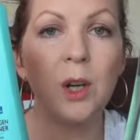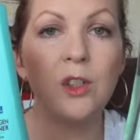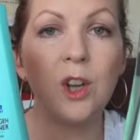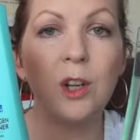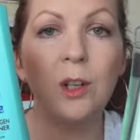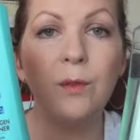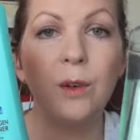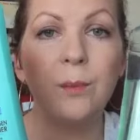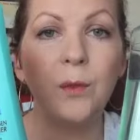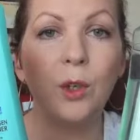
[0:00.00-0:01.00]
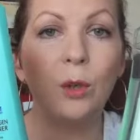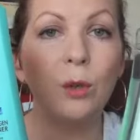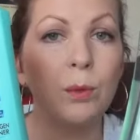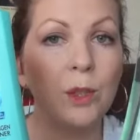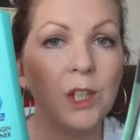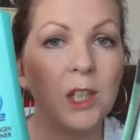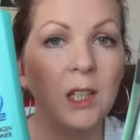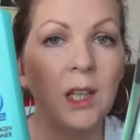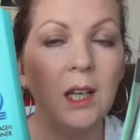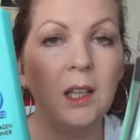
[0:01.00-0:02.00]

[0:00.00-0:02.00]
by Jodie from Guru Beauty